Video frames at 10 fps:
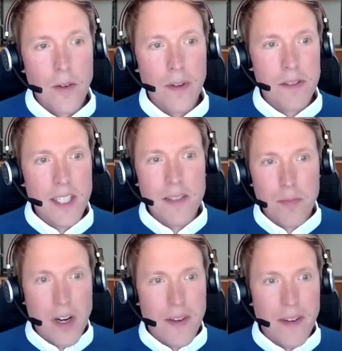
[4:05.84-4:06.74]
We've seen
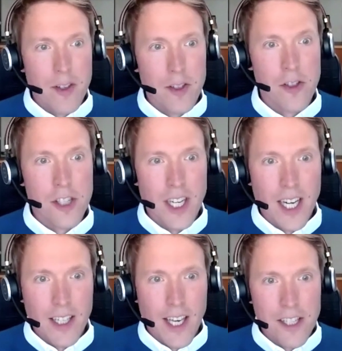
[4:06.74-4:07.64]
private infrastructure
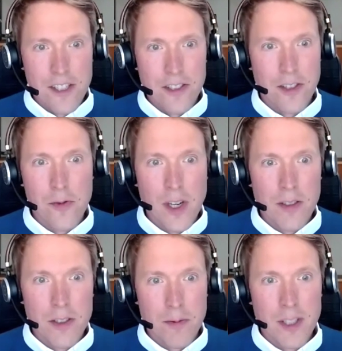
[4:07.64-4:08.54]
allocations
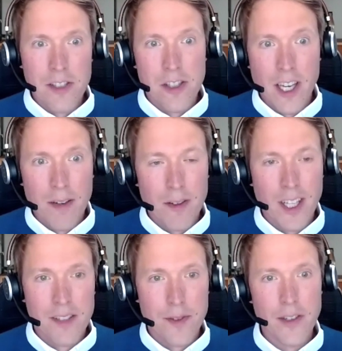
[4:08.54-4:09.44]
grow substantially over the
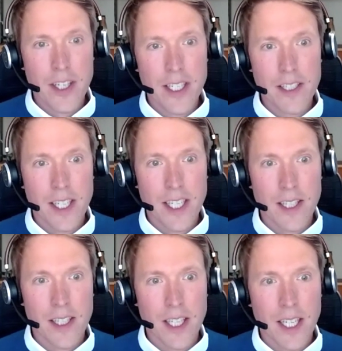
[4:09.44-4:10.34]
last few years,
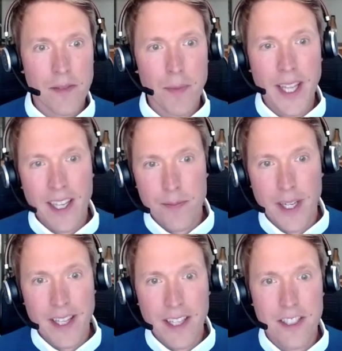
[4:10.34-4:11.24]
and many
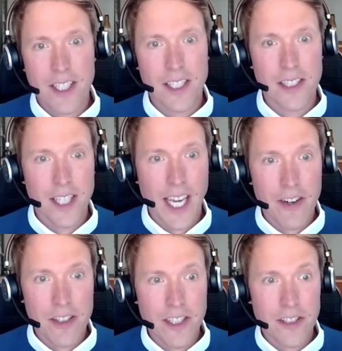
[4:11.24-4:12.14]
expect that to
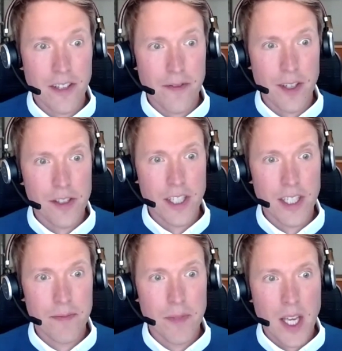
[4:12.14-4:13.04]
carry on into the
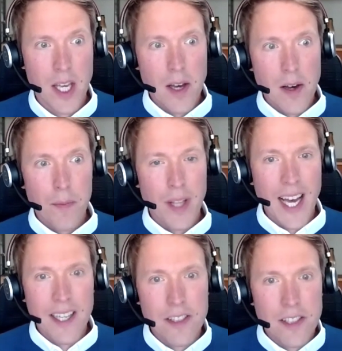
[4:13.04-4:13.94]
future. But
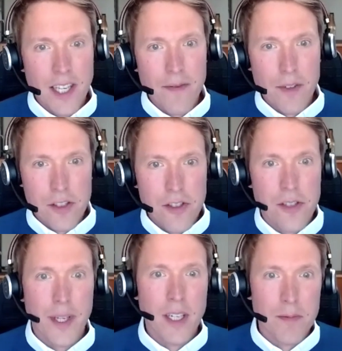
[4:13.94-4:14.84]
as
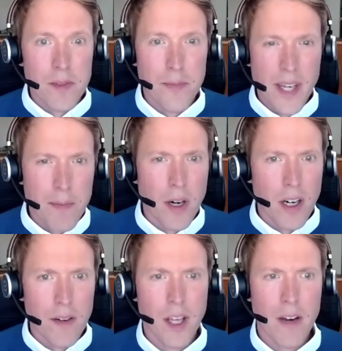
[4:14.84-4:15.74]
infrastructure becomes a bigger
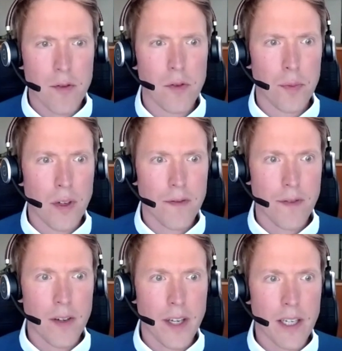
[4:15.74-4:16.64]
part of the overall
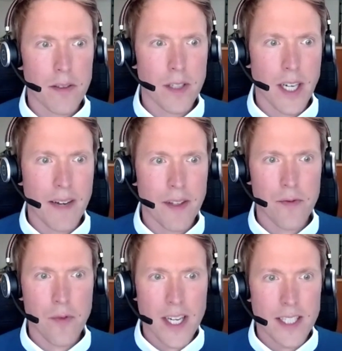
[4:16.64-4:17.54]
portfolio, having
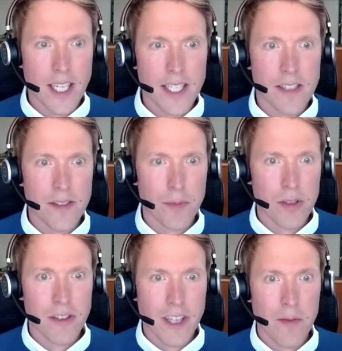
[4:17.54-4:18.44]
the right data and
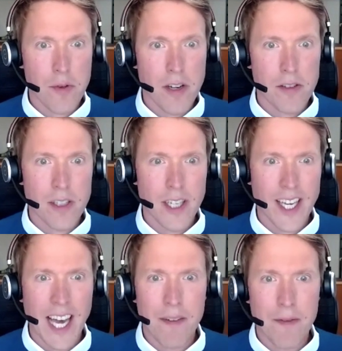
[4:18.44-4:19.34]
modeling approach to
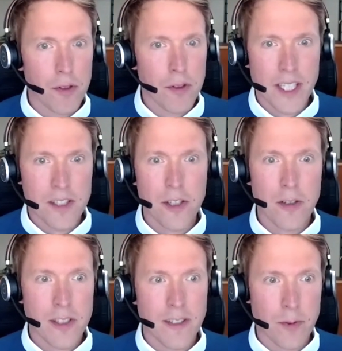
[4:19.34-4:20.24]
account for all these
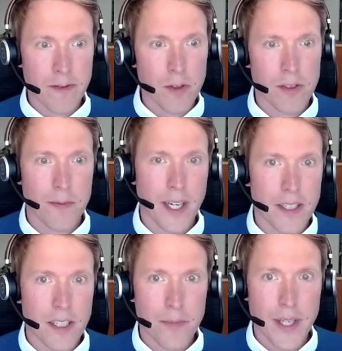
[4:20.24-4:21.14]
nuances we've talked about
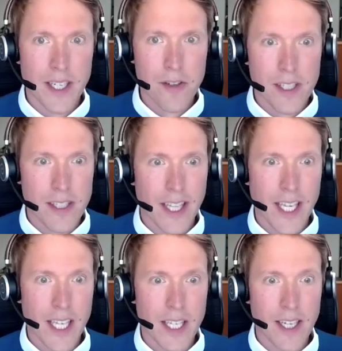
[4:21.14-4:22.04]
is going to be
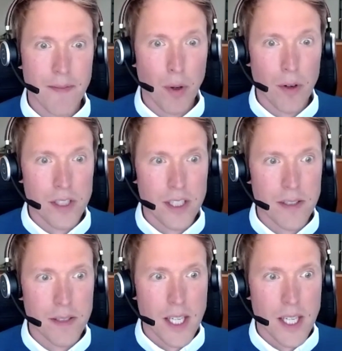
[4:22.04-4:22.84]
increasingly important.